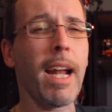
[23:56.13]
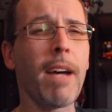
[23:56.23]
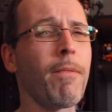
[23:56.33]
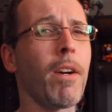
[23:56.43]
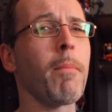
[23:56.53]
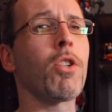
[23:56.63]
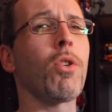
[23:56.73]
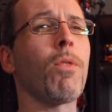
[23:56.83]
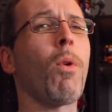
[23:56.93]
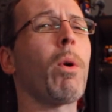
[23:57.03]
And I very much
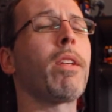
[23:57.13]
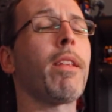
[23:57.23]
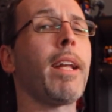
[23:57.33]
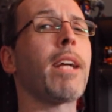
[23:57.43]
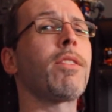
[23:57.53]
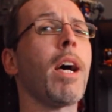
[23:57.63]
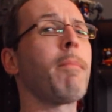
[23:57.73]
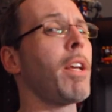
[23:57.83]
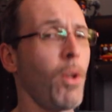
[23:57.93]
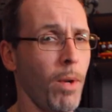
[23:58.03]
look forward to the next
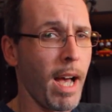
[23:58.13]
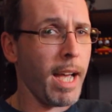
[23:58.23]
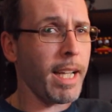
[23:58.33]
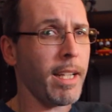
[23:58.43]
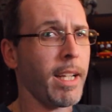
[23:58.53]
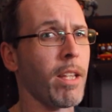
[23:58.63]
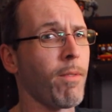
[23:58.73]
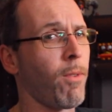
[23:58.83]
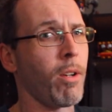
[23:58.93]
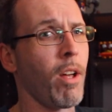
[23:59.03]
time that you and I get
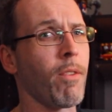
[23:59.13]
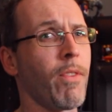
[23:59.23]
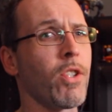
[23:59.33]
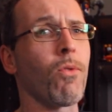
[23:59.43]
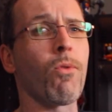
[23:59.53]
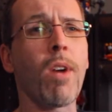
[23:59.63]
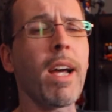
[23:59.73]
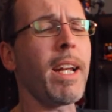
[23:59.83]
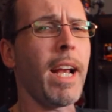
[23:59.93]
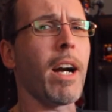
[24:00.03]
together for another visit
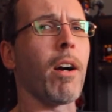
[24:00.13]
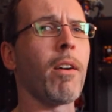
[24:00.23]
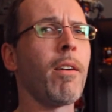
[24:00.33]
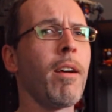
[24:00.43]
right here